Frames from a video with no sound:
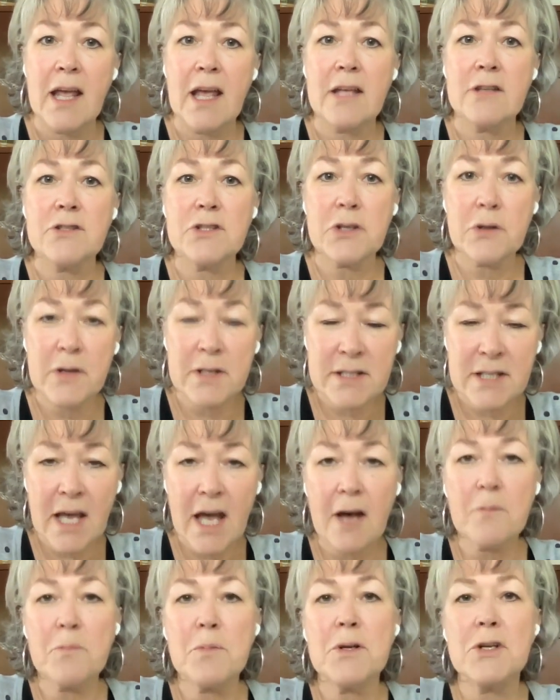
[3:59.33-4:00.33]
And so it's
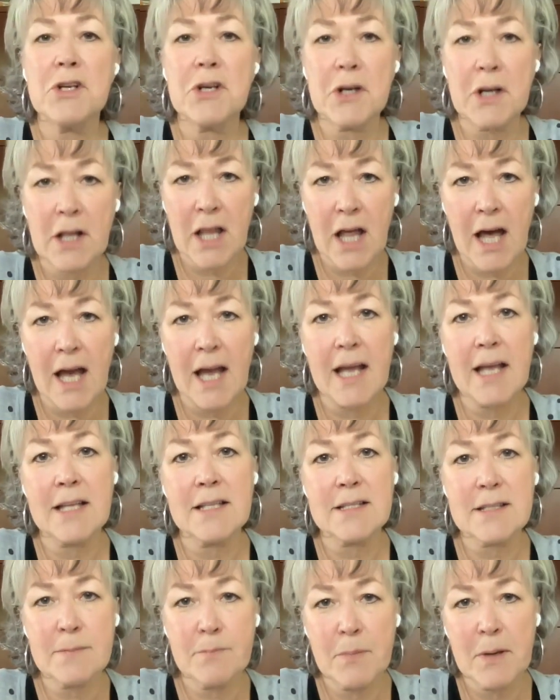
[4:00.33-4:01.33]
helping
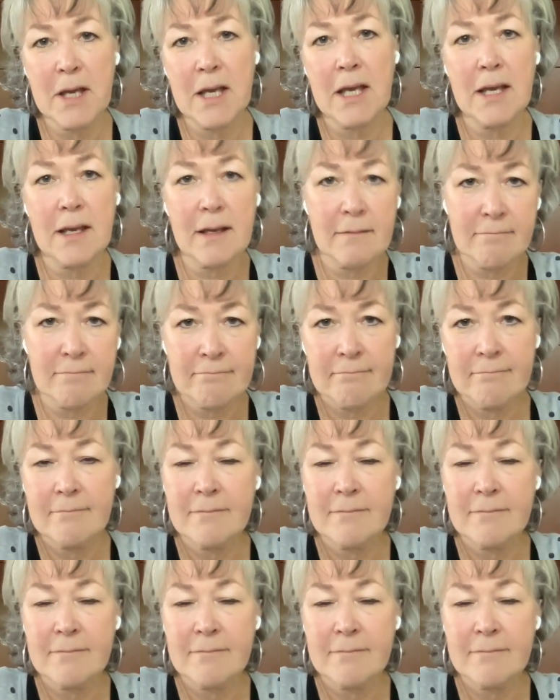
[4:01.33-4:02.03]
clients be